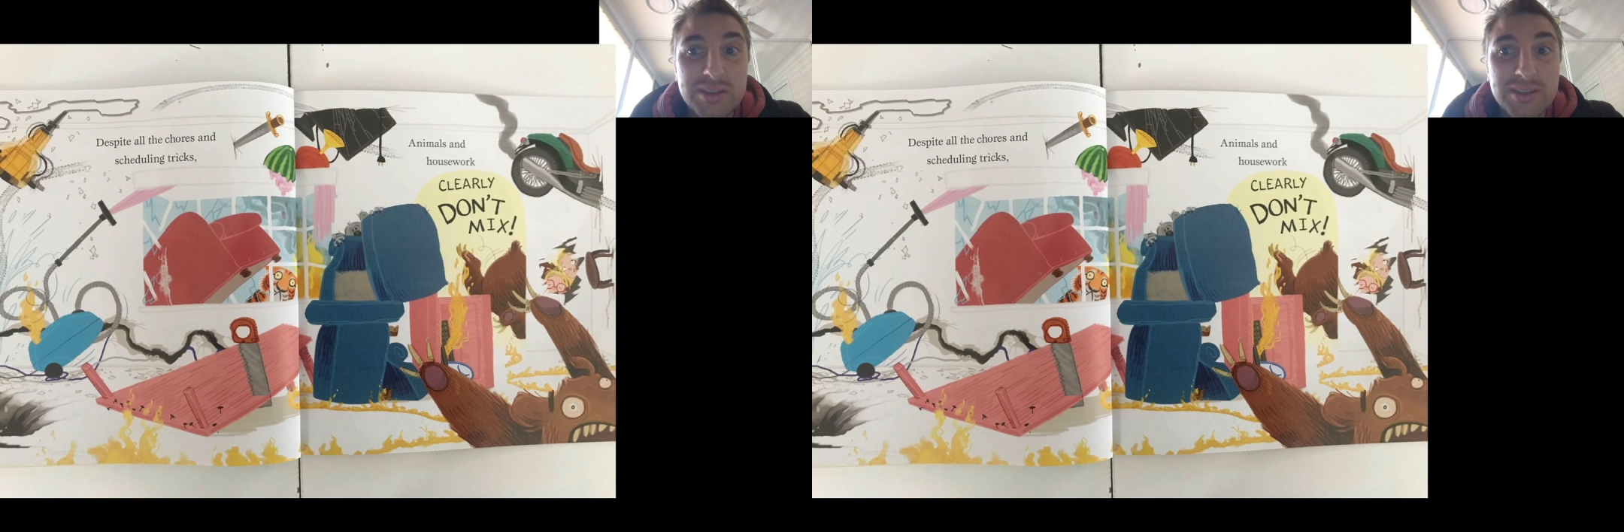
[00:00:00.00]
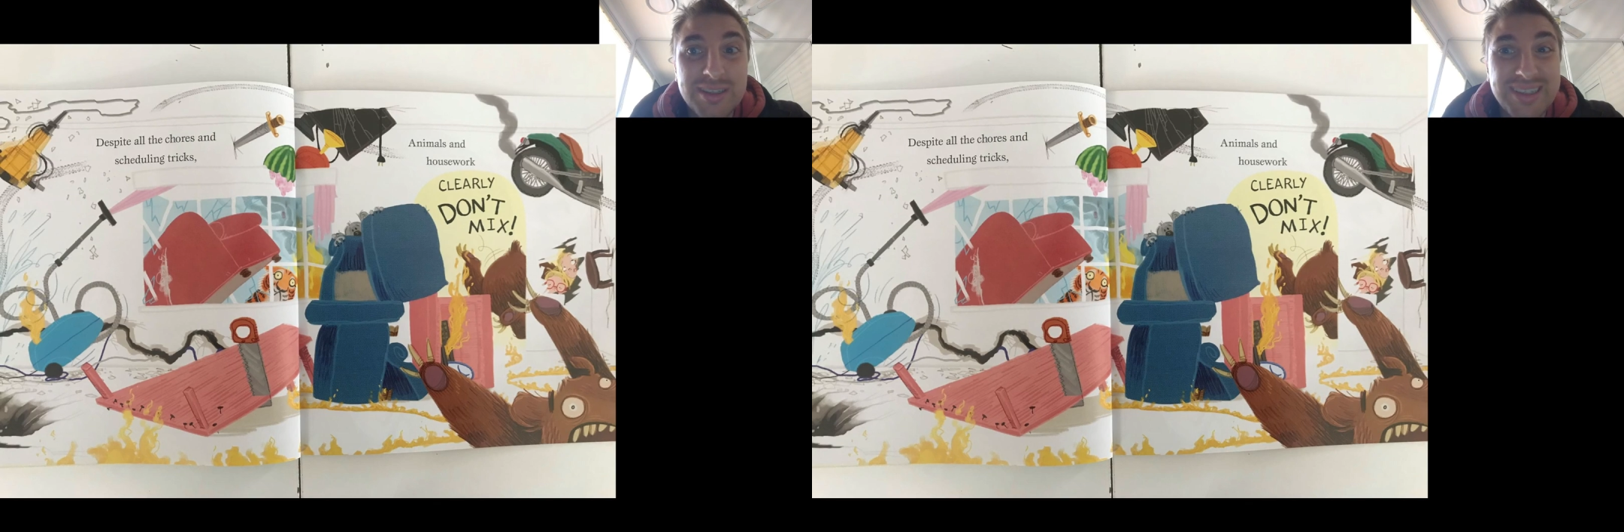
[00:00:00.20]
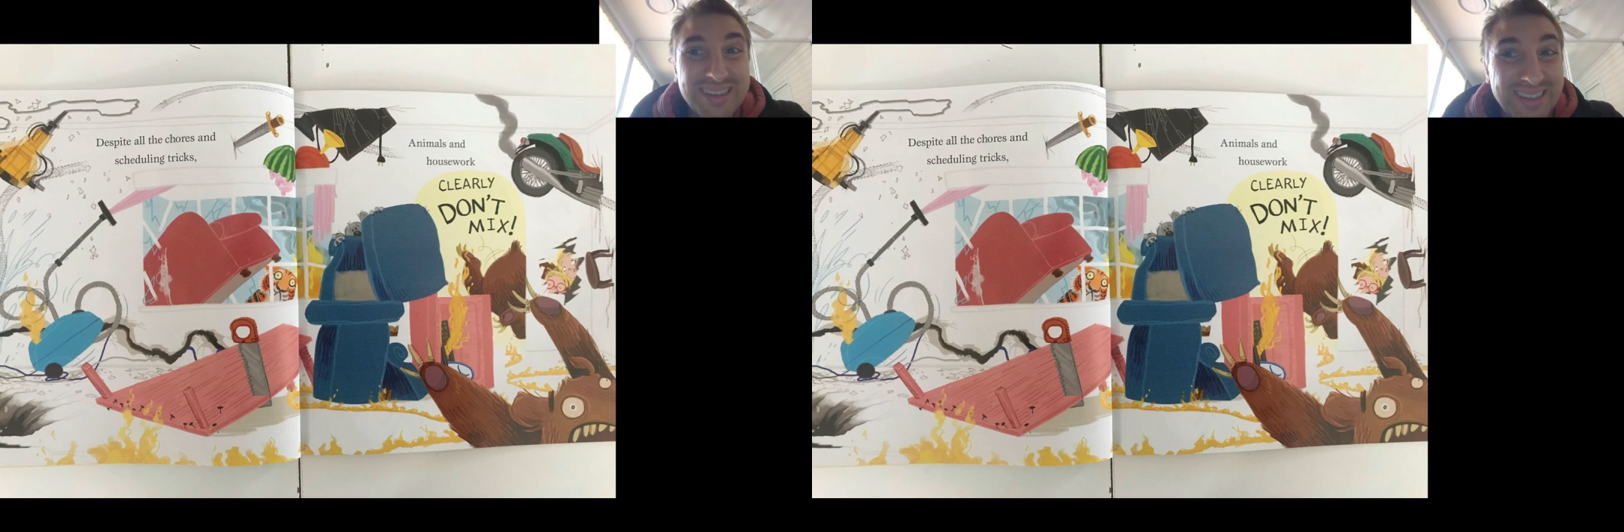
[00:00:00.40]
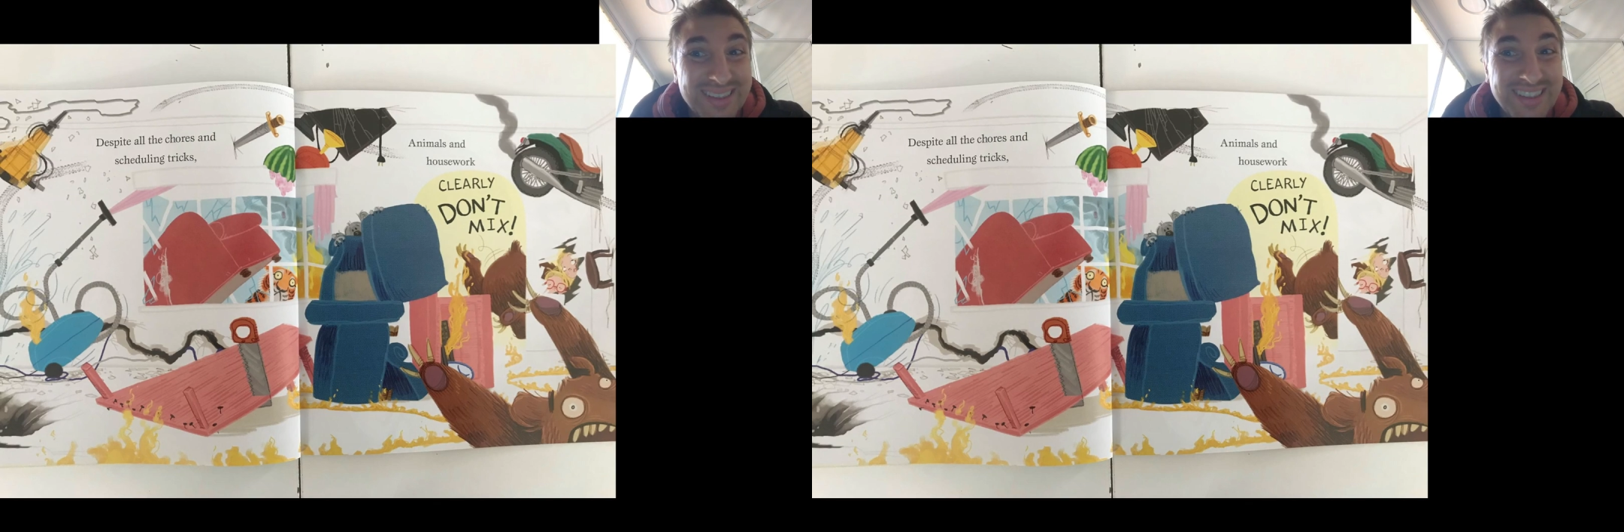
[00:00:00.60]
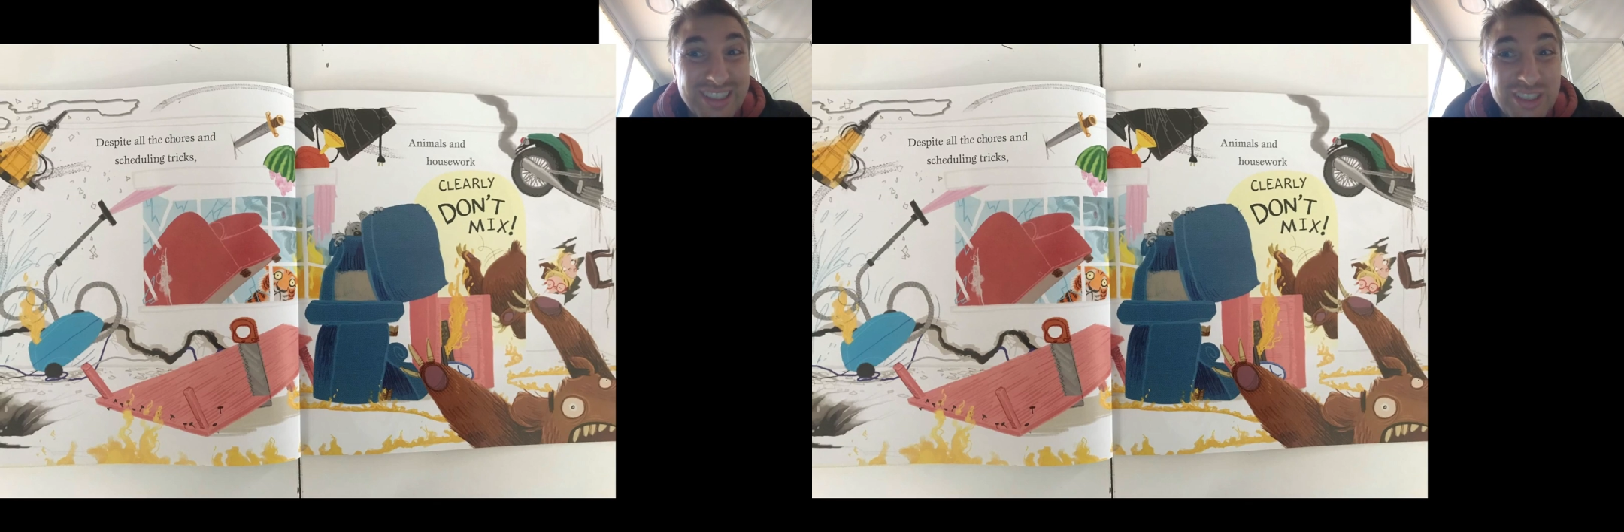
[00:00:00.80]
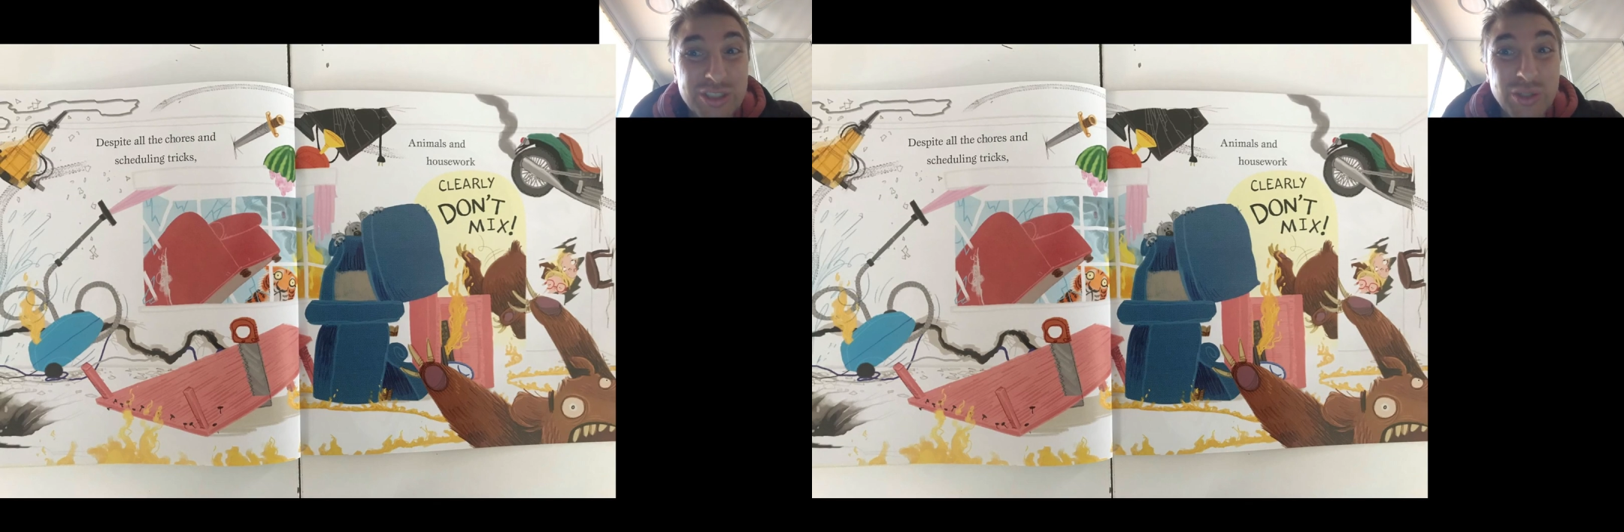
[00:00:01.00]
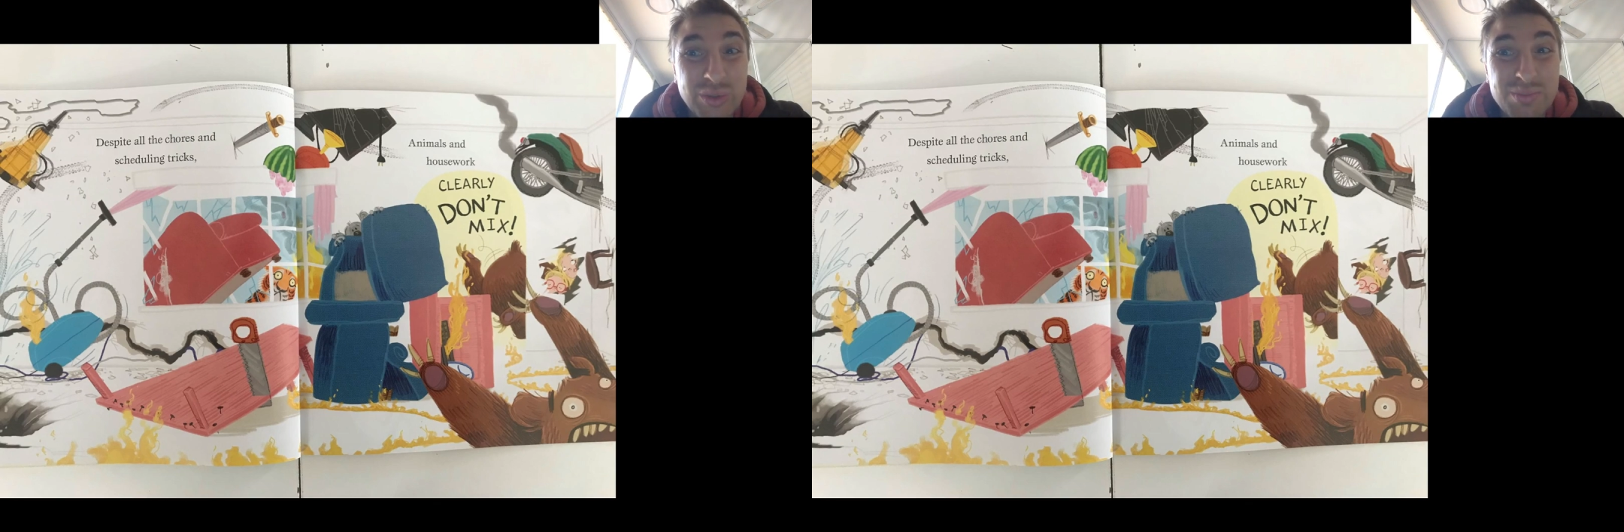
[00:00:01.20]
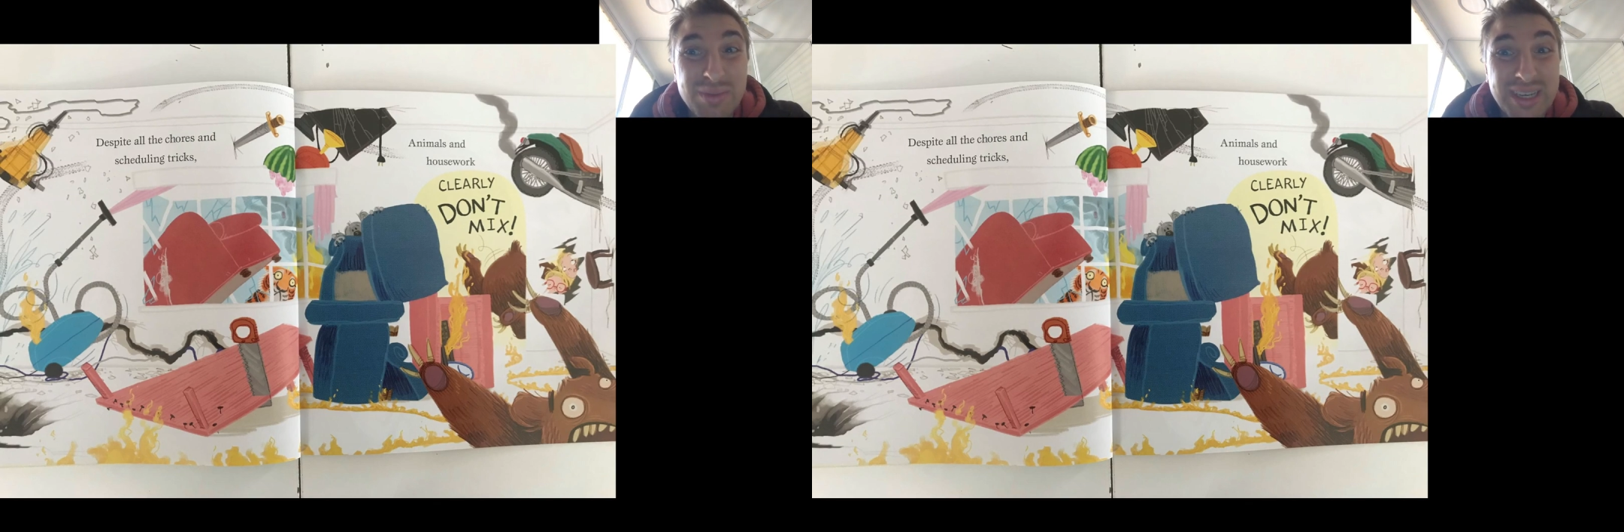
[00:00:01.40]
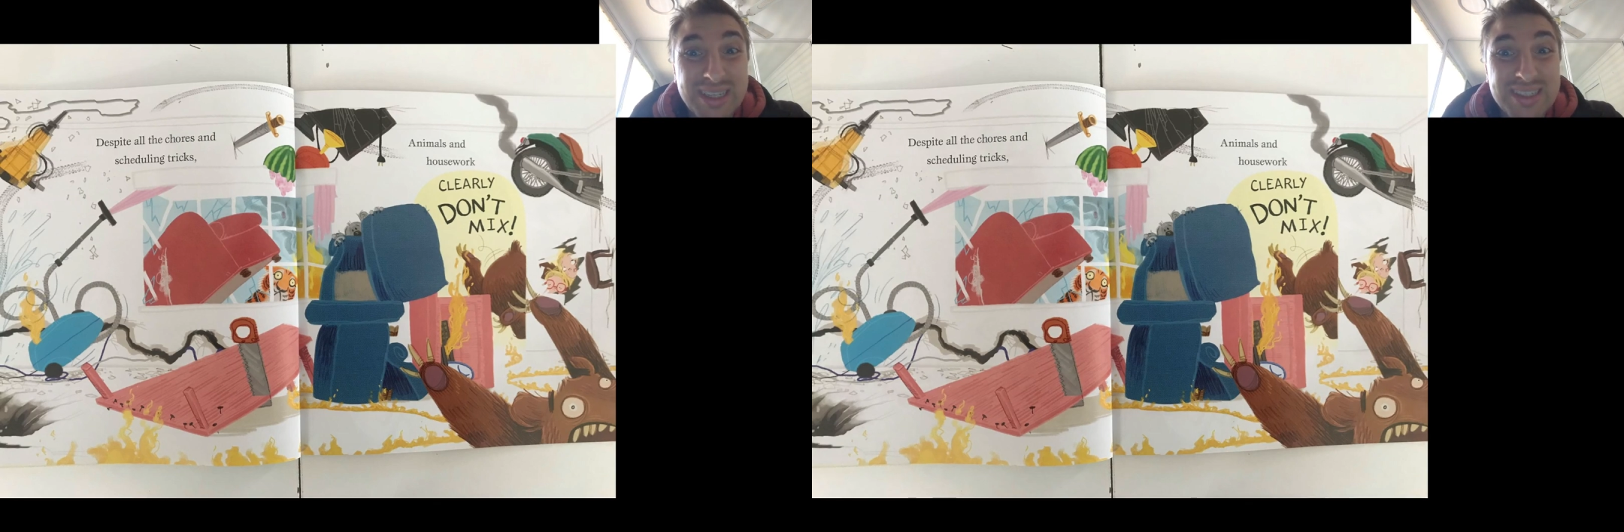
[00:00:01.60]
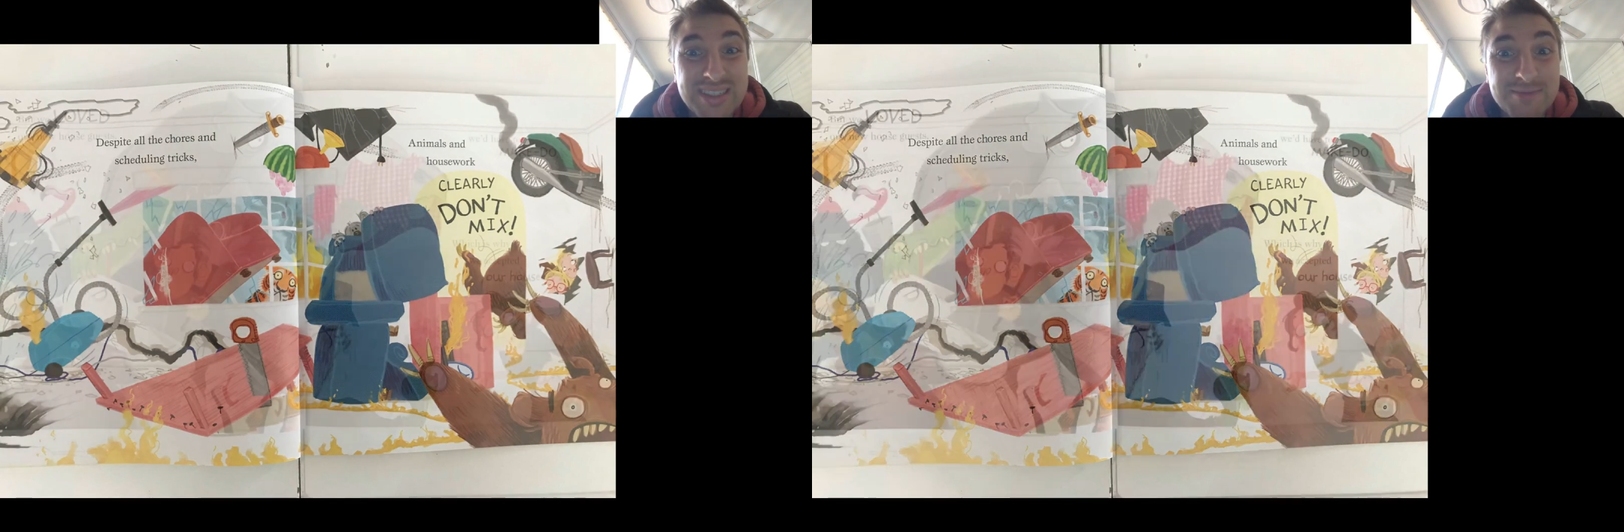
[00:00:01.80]
clearly don't
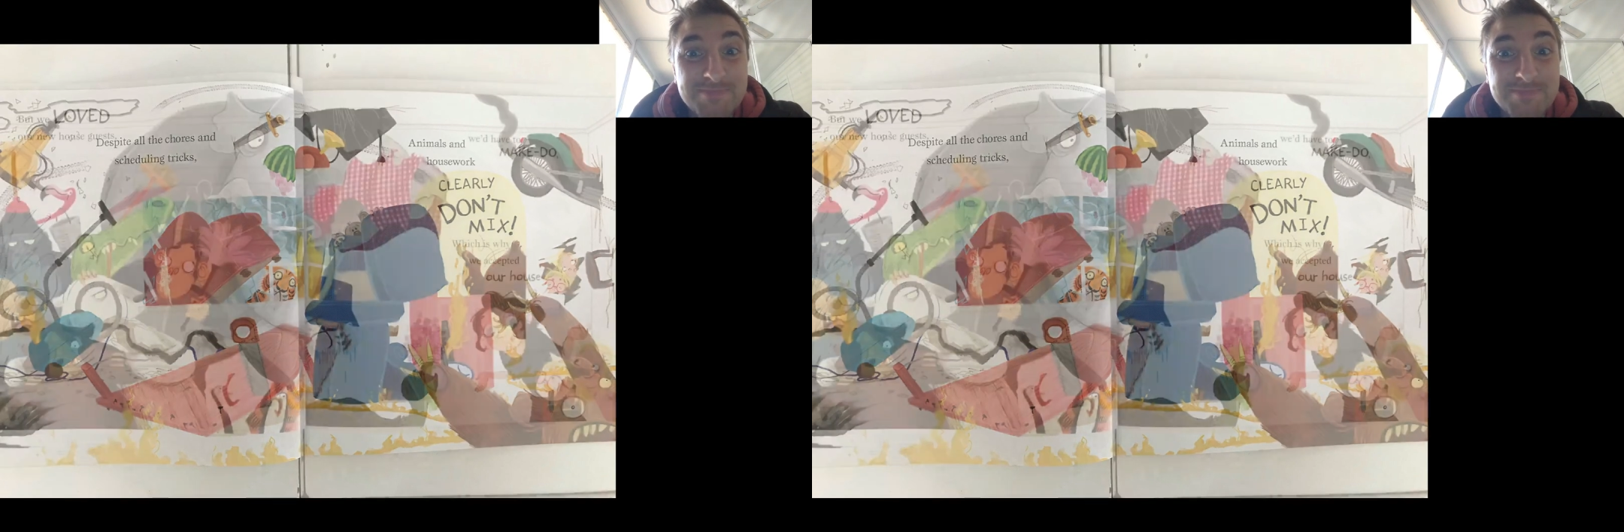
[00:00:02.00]
mix.